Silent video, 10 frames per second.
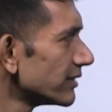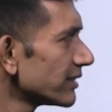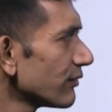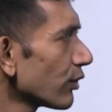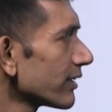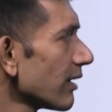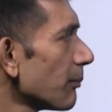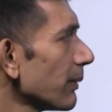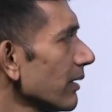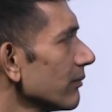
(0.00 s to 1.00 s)
say for
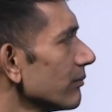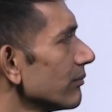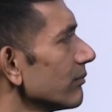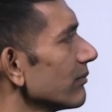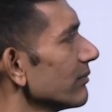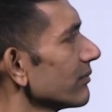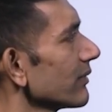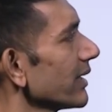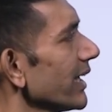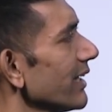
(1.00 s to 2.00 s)
example,
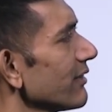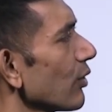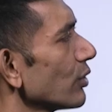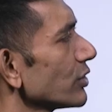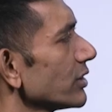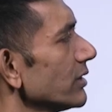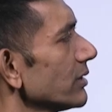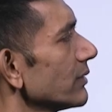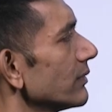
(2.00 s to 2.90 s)
k is a constant